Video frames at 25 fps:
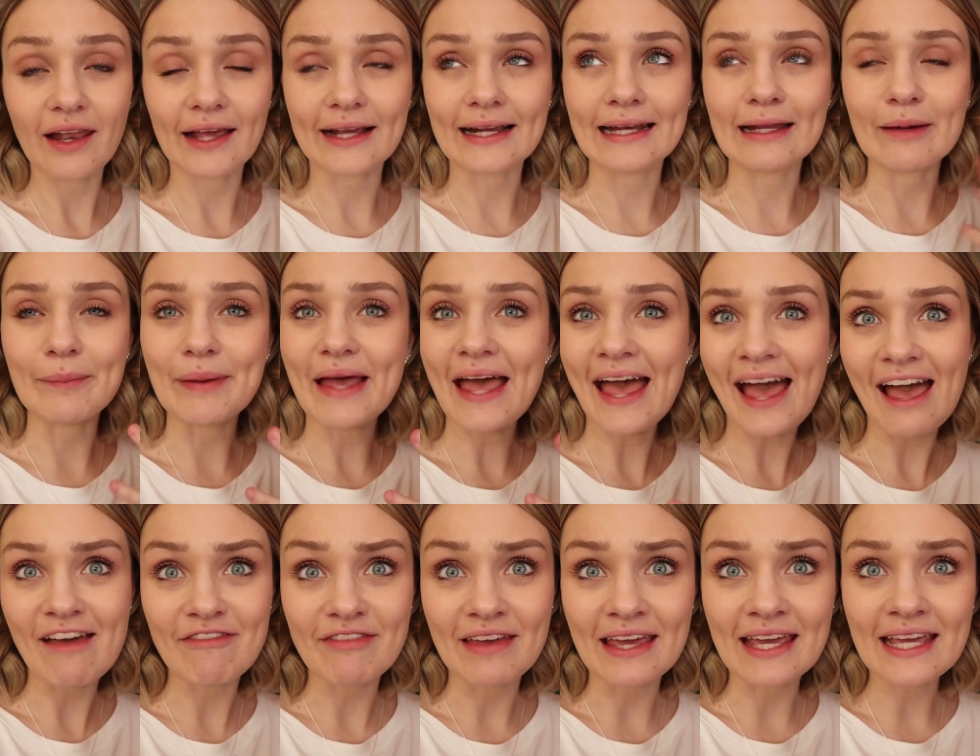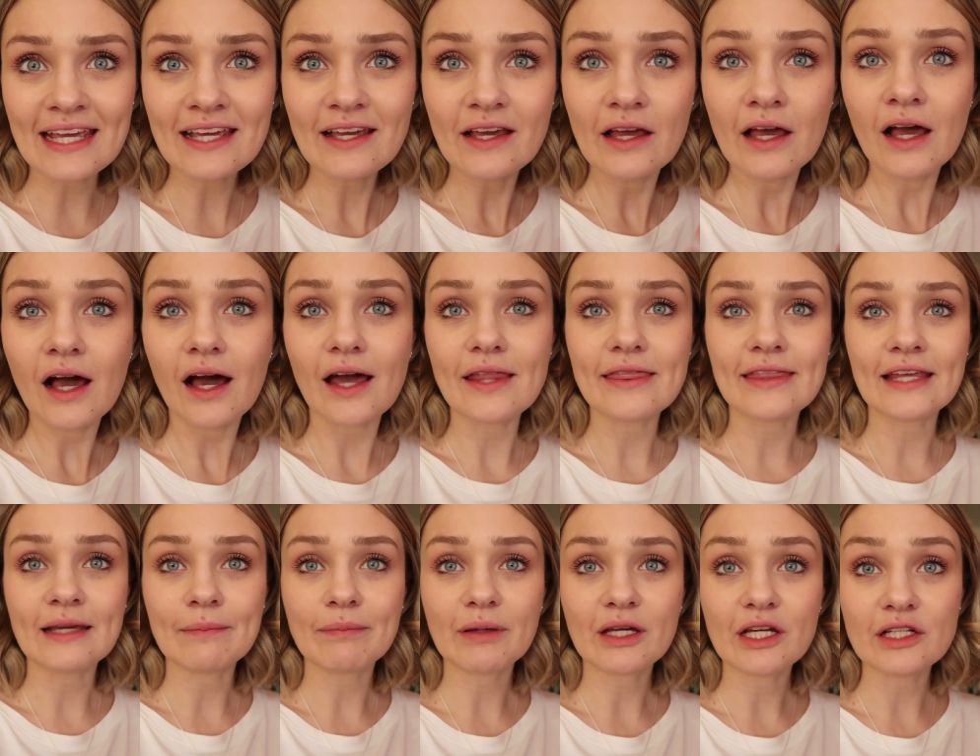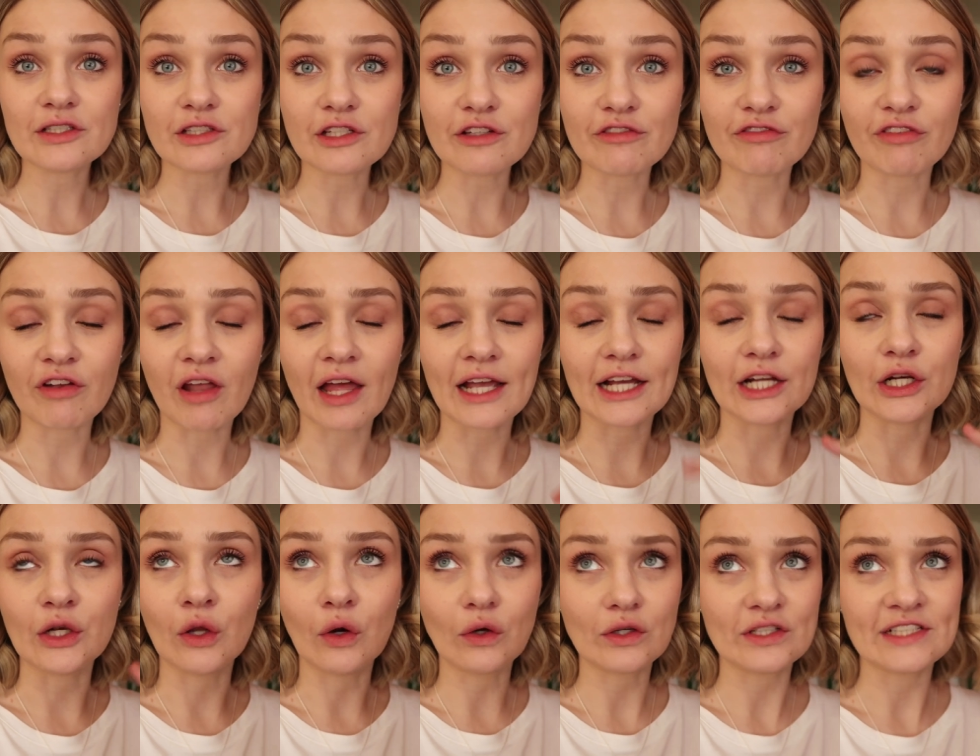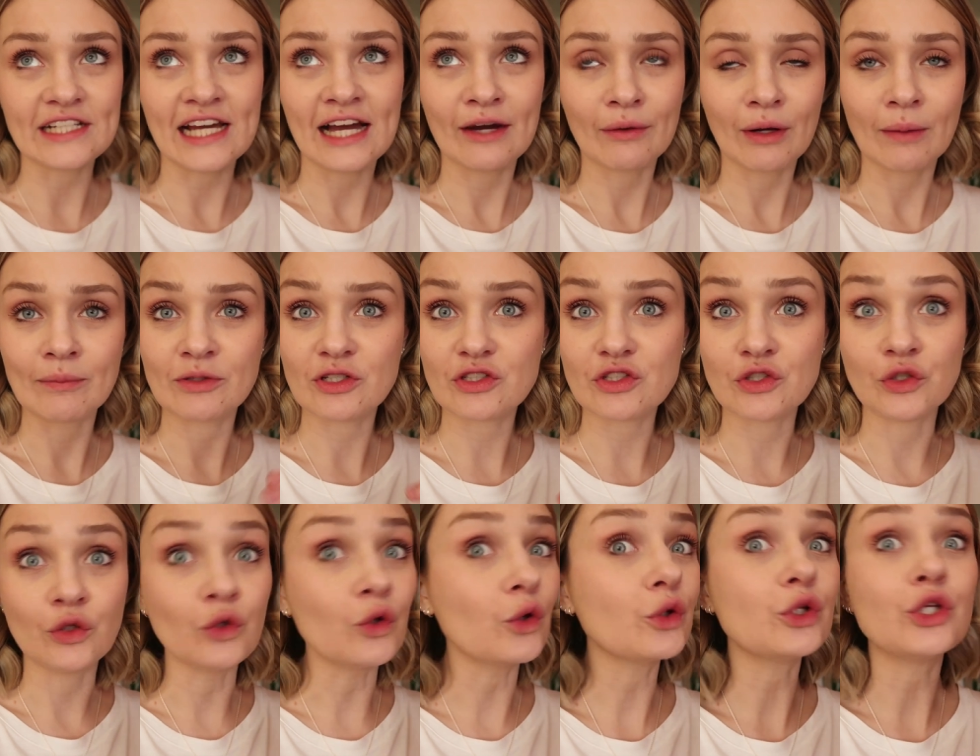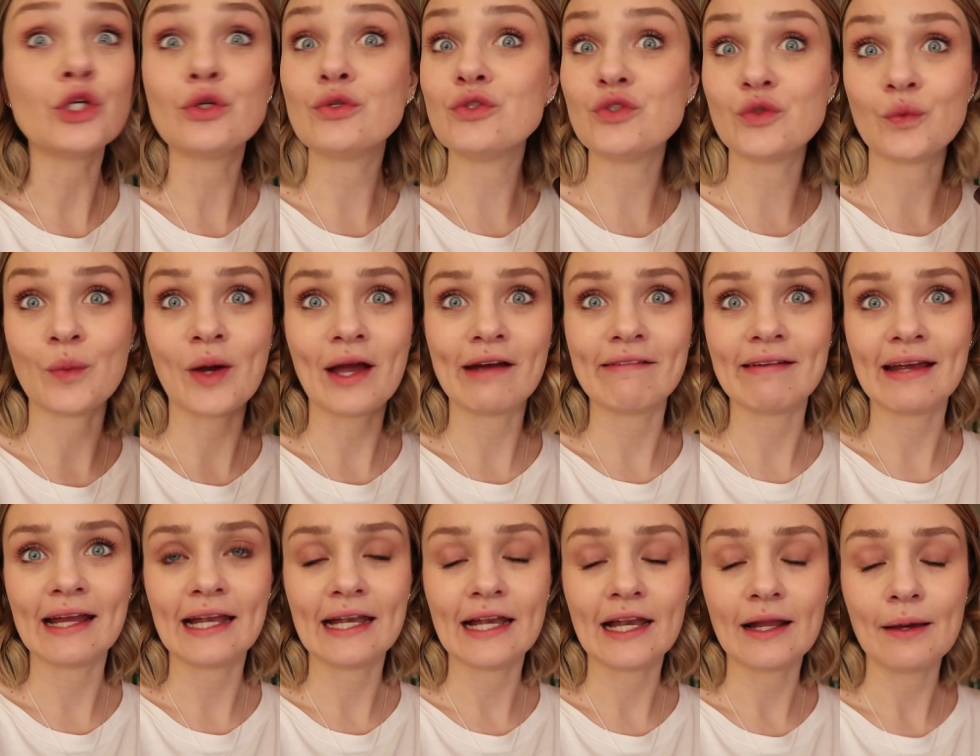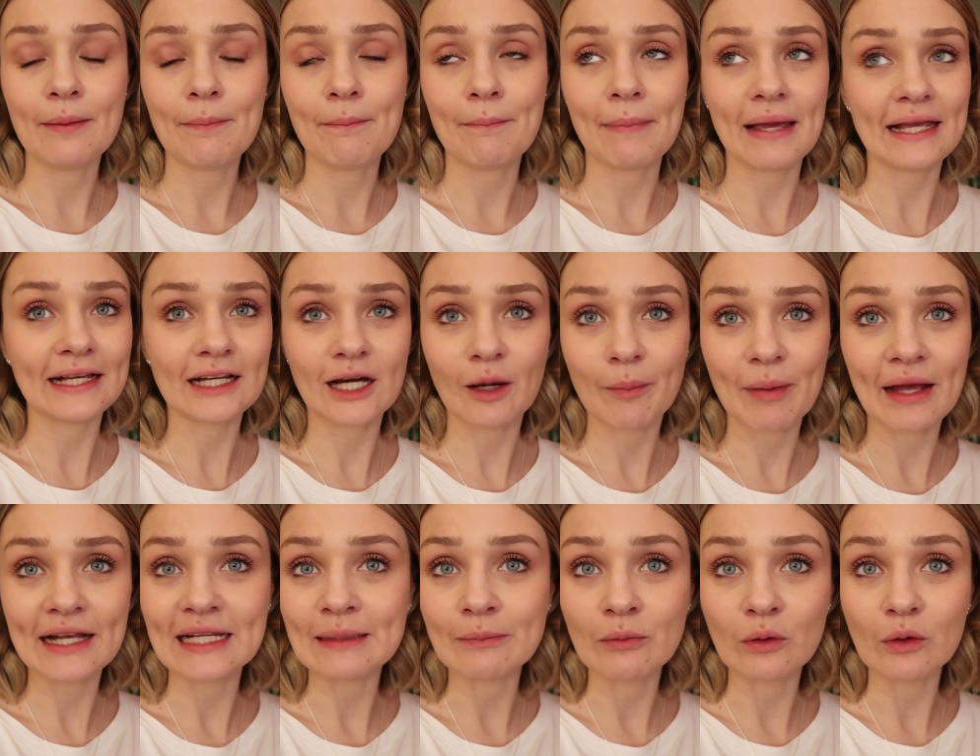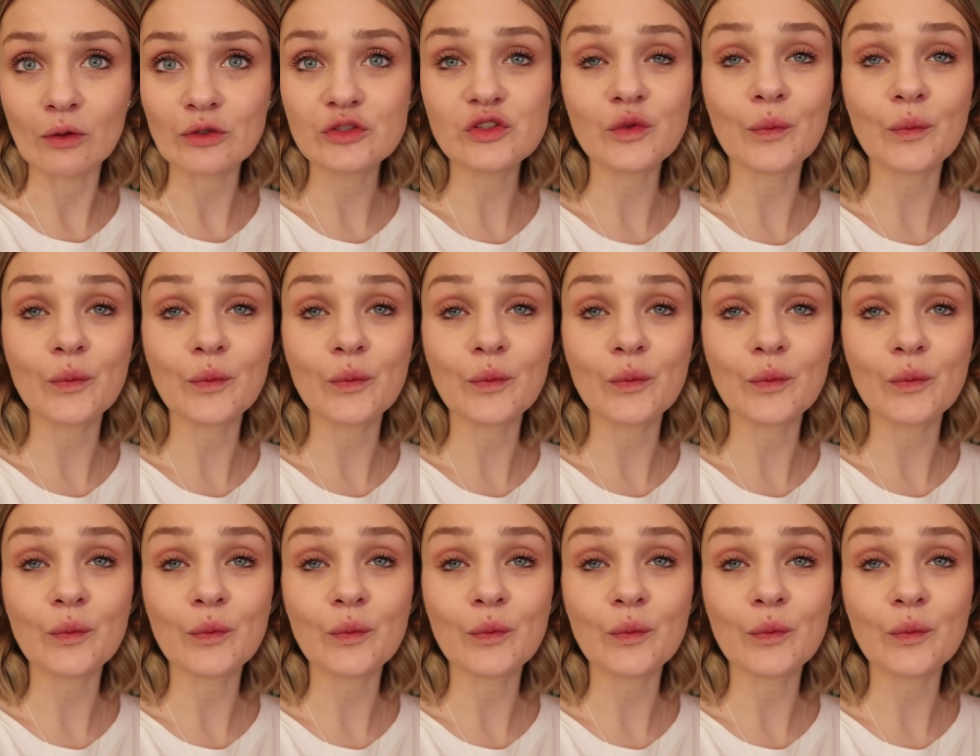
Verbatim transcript: like a little bit heavy? I think because of like lockdown, I'm just not used to wearing makeup anymore.